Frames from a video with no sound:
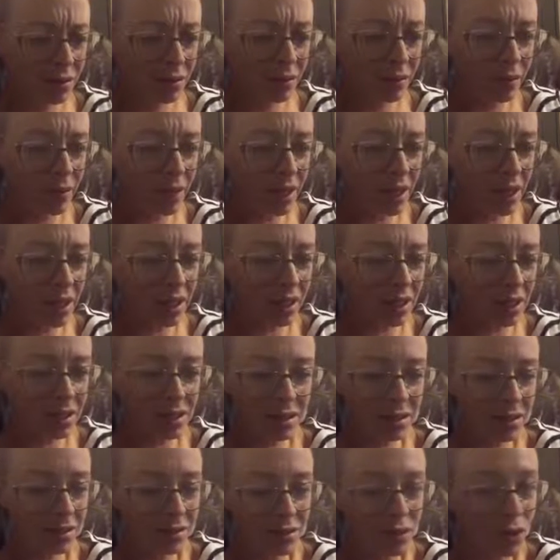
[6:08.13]

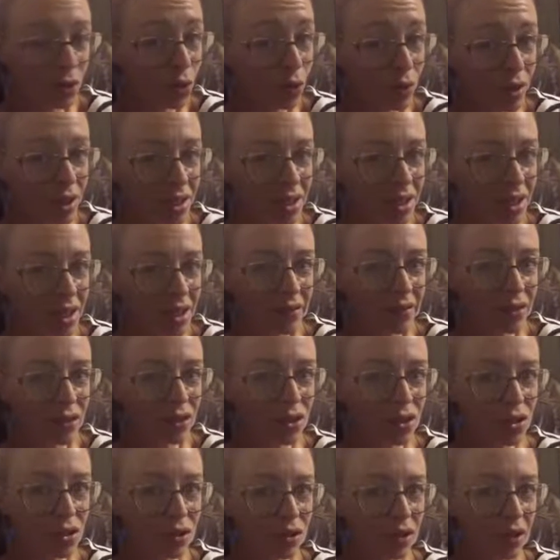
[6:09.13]
because who doesn't love a
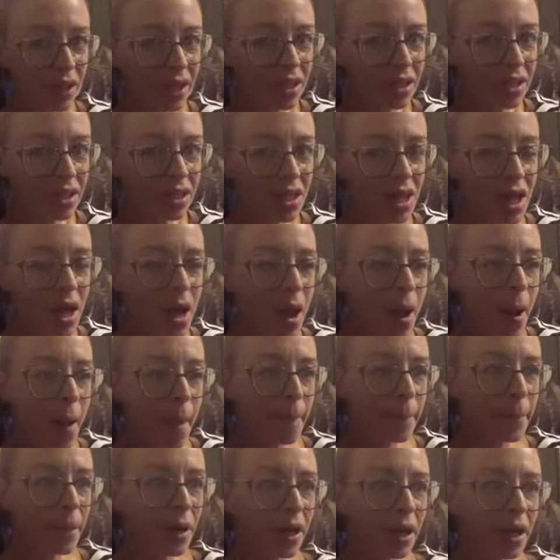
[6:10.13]
to-do list?
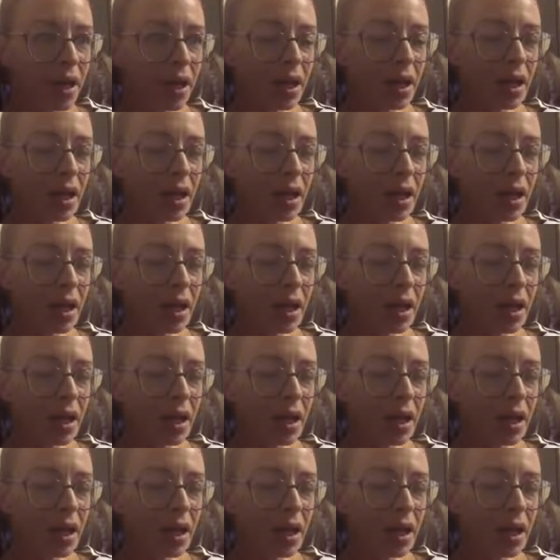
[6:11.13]
But